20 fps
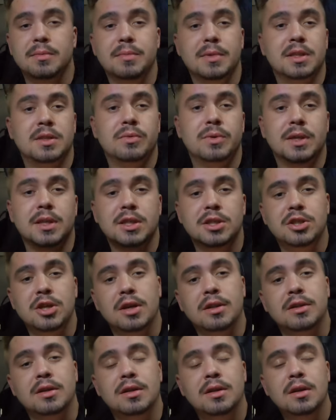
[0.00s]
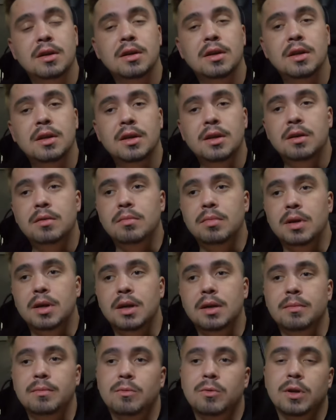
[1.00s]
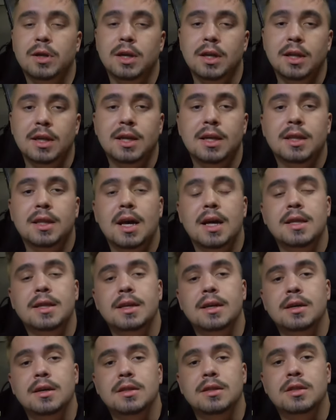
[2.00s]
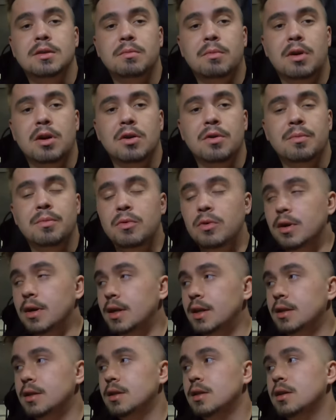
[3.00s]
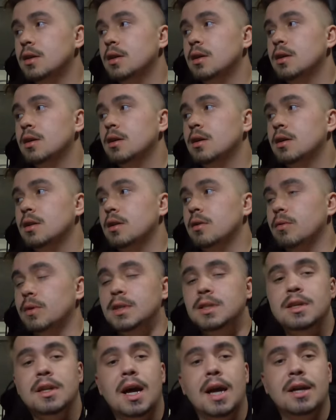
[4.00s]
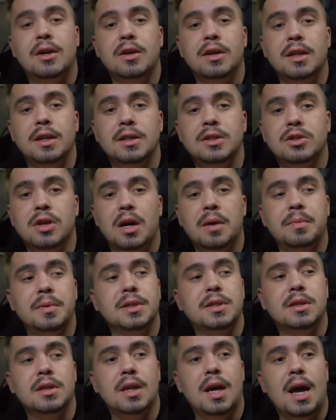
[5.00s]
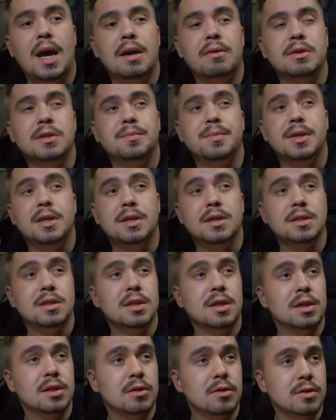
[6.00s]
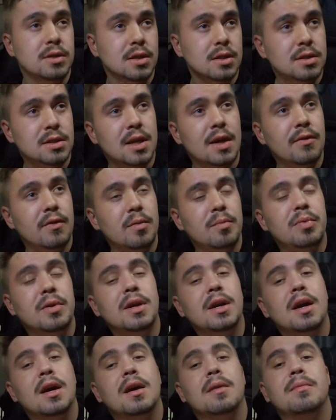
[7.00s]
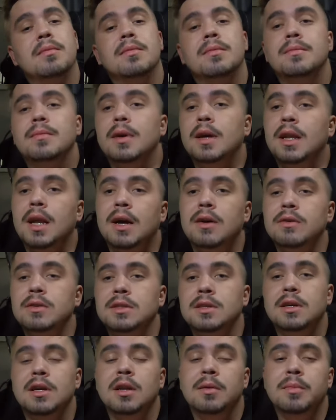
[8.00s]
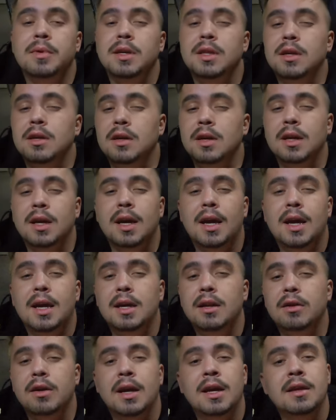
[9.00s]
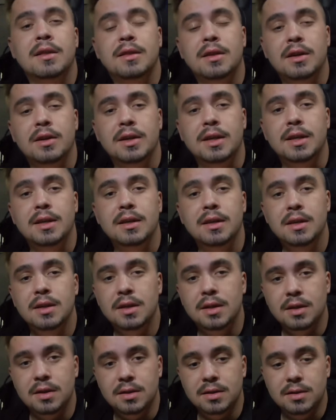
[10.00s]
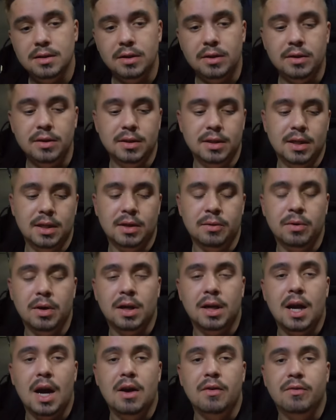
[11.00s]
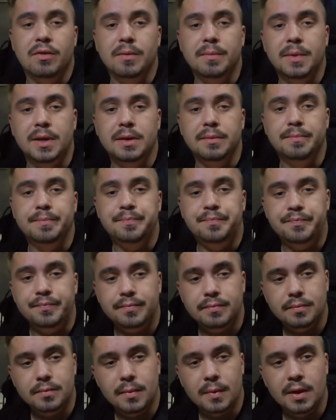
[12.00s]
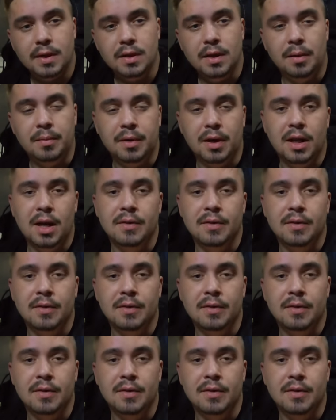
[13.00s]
in between each other, but we're gonna get that done tomorrow morning. The reason I couldn't drop it tonight was because they closed at 7 p.m. and I was gonna be there at 8 or 8:30, so it didn't work out for me. I'm gonna